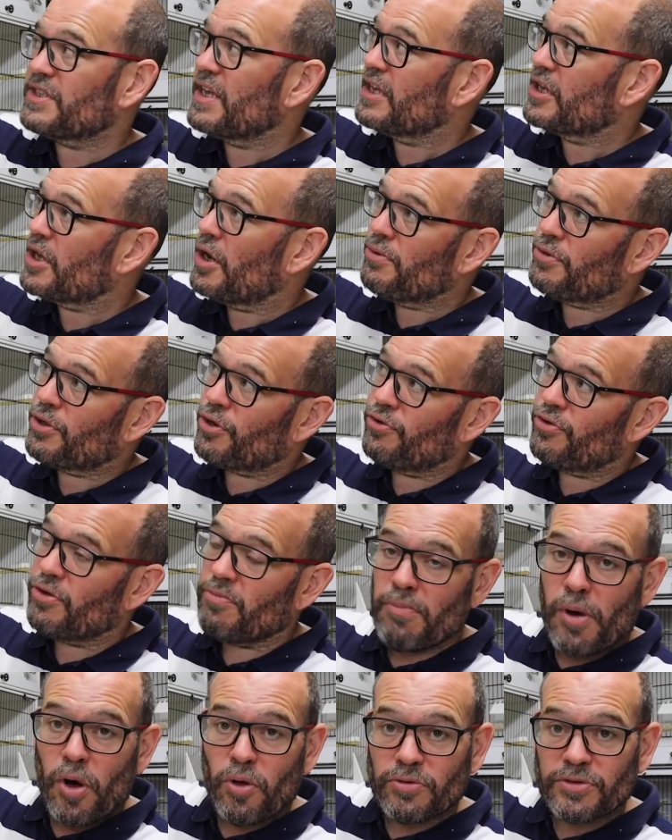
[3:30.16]
as they go through
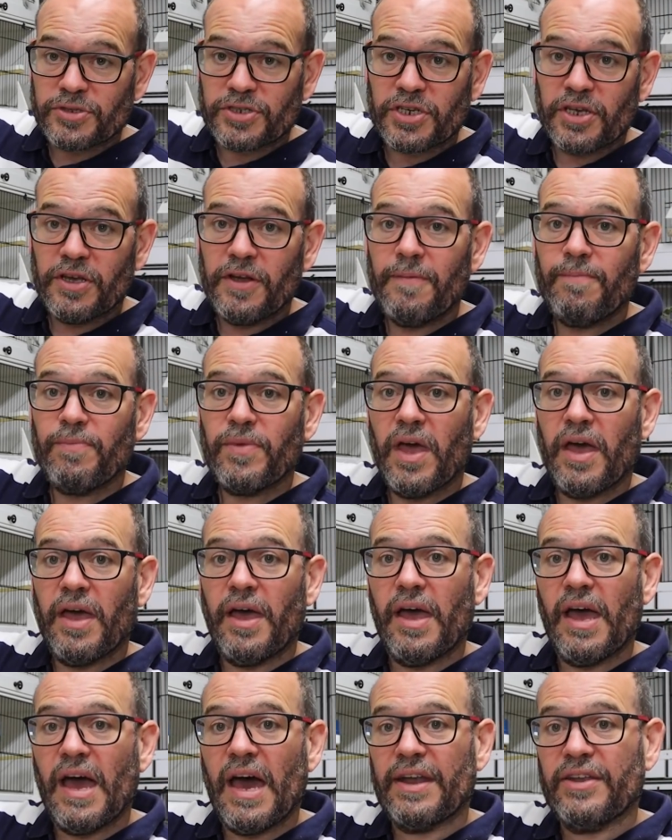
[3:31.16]
the molt
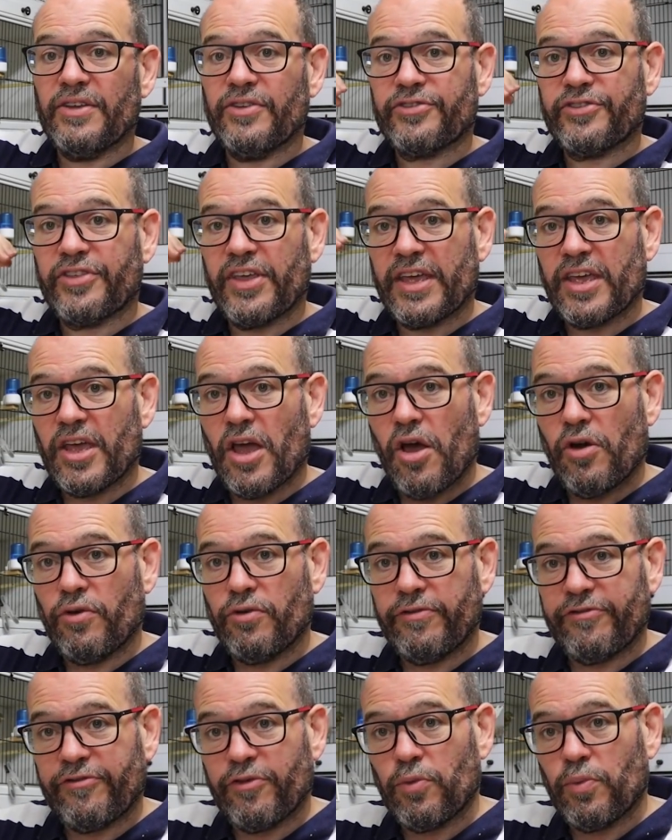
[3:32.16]
uh, and as they
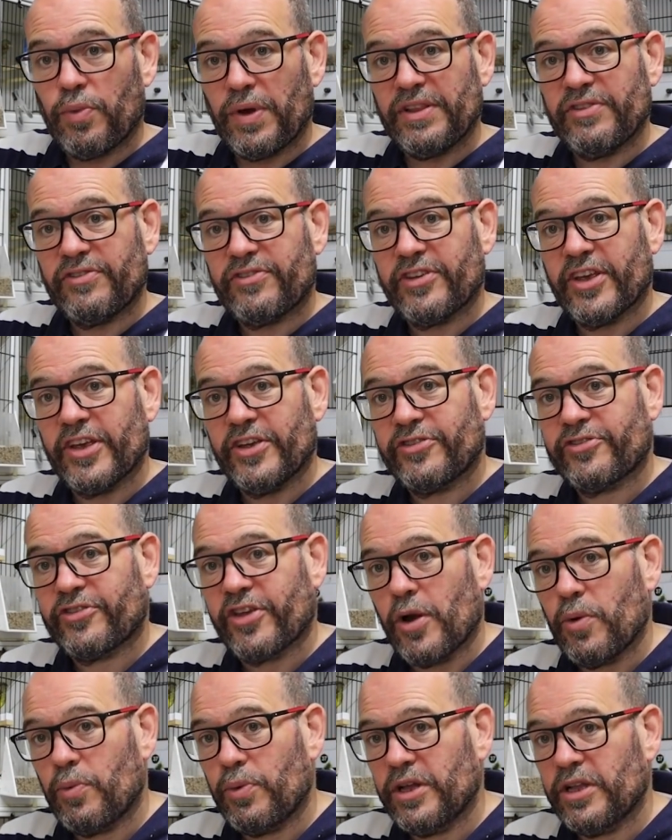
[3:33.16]
overwinter.
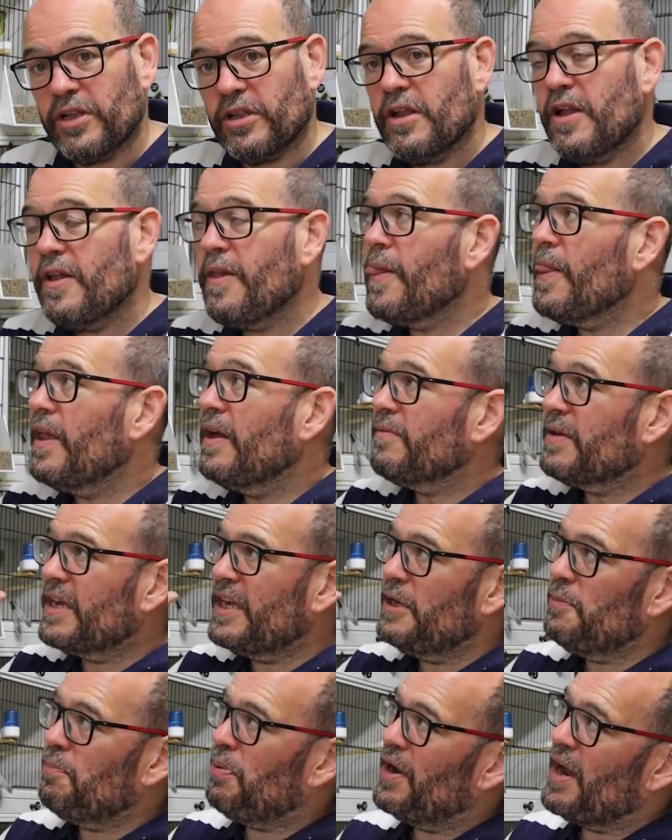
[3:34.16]
So will
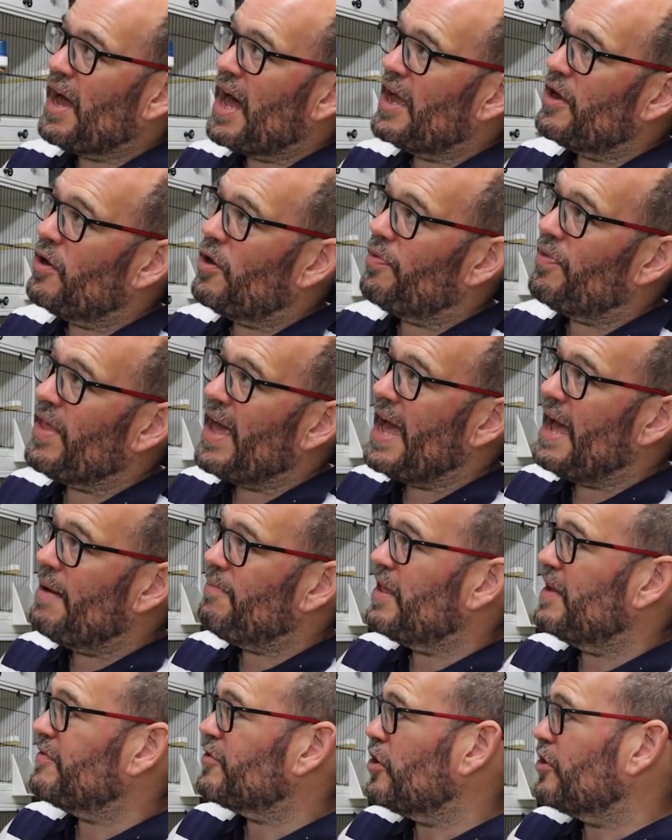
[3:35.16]
keep an eye on
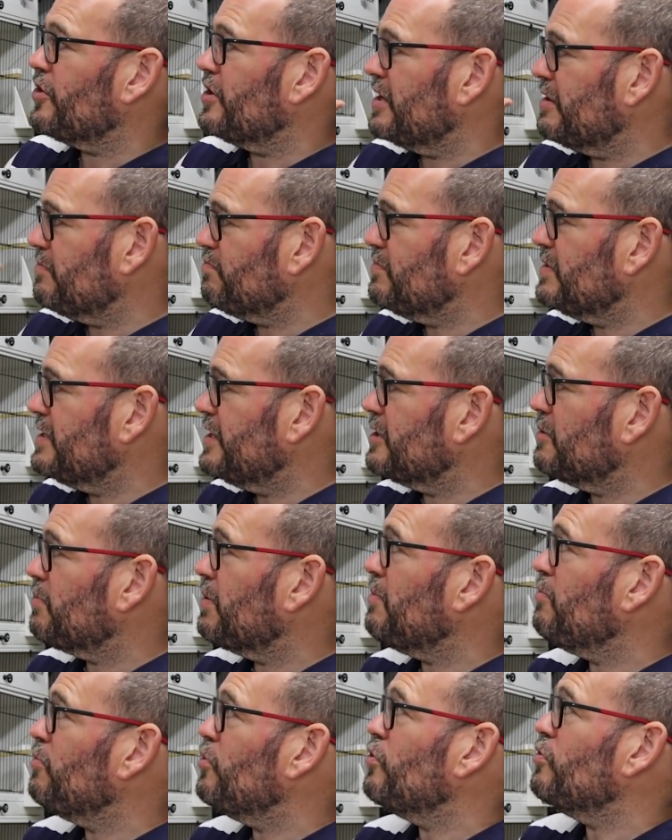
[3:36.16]
them. They've got a little
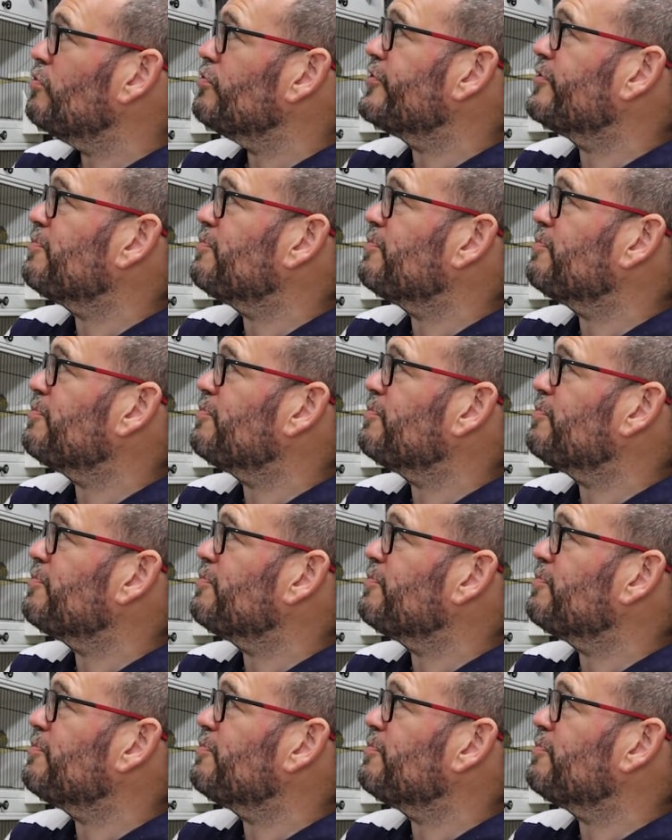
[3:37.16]
bit more